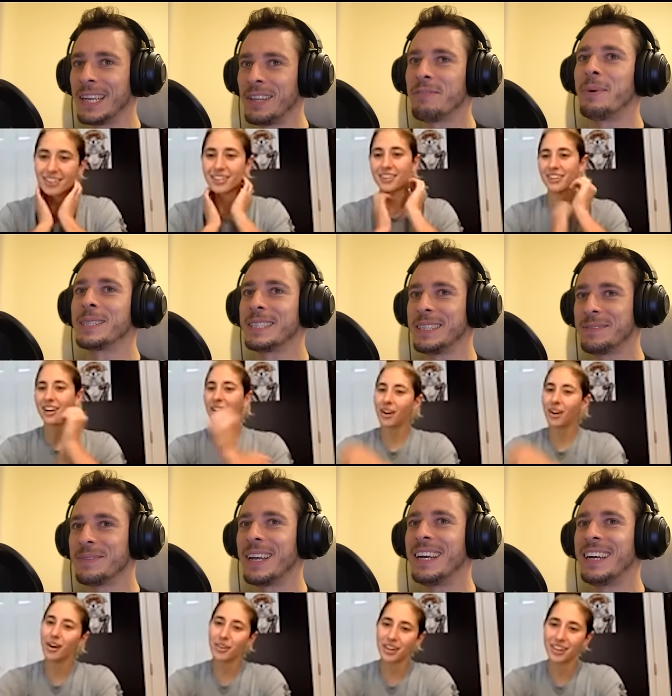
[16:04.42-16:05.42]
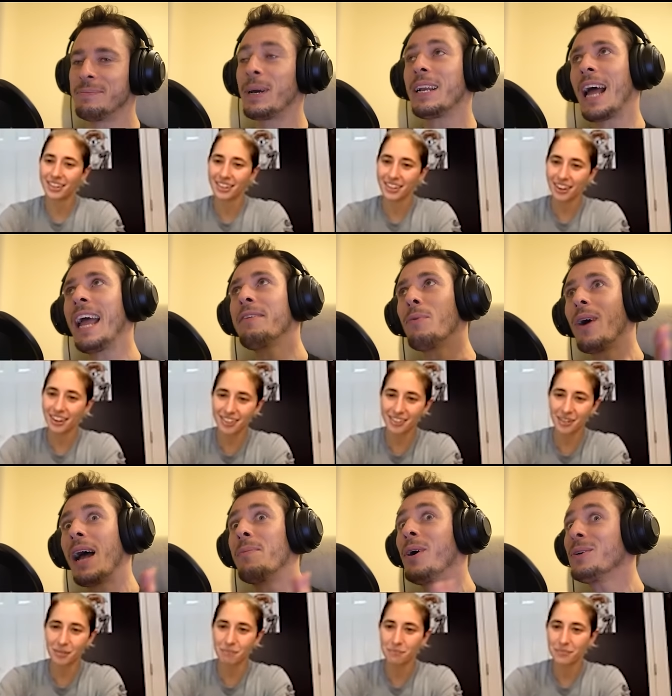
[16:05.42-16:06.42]
Speaker 1: I, love boxing. Okay, uh, but awesome. I I'm
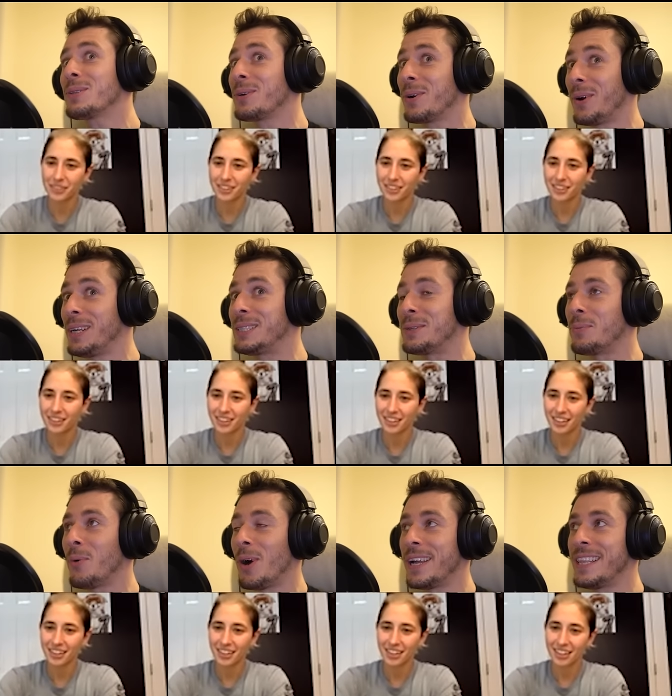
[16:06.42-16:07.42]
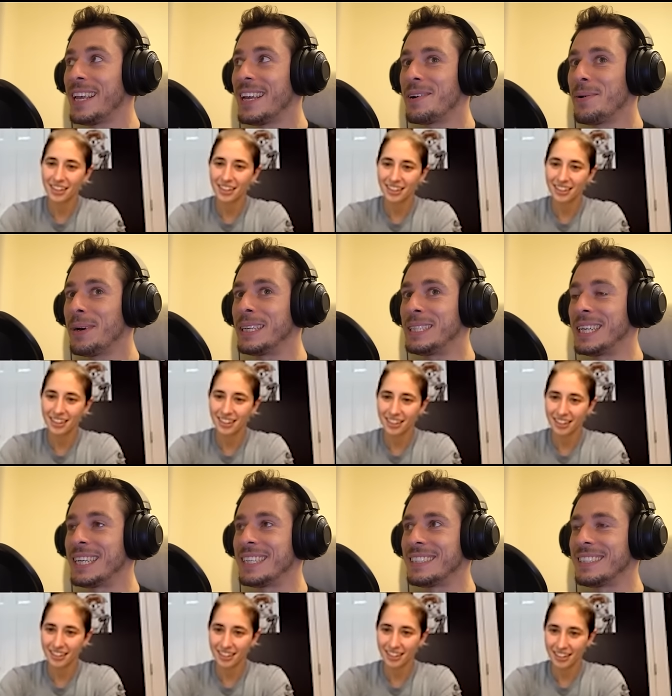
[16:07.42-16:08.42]
also going to one which
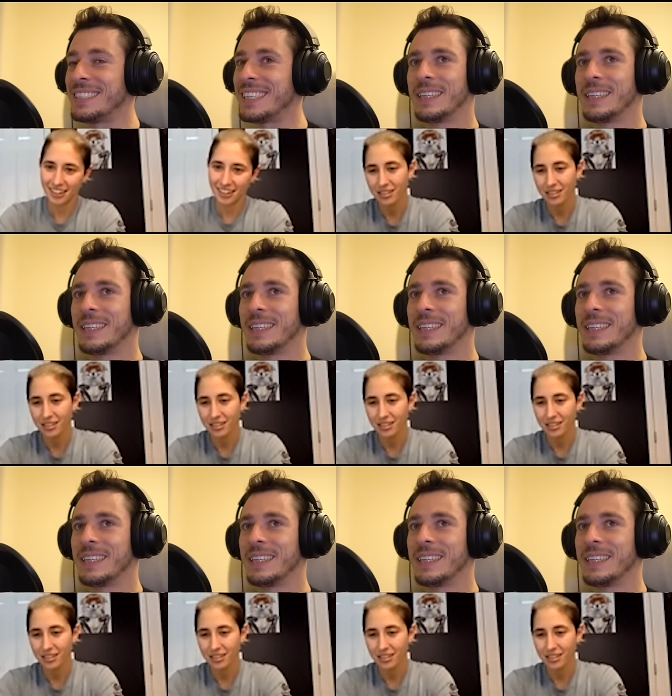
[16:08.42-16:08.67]
is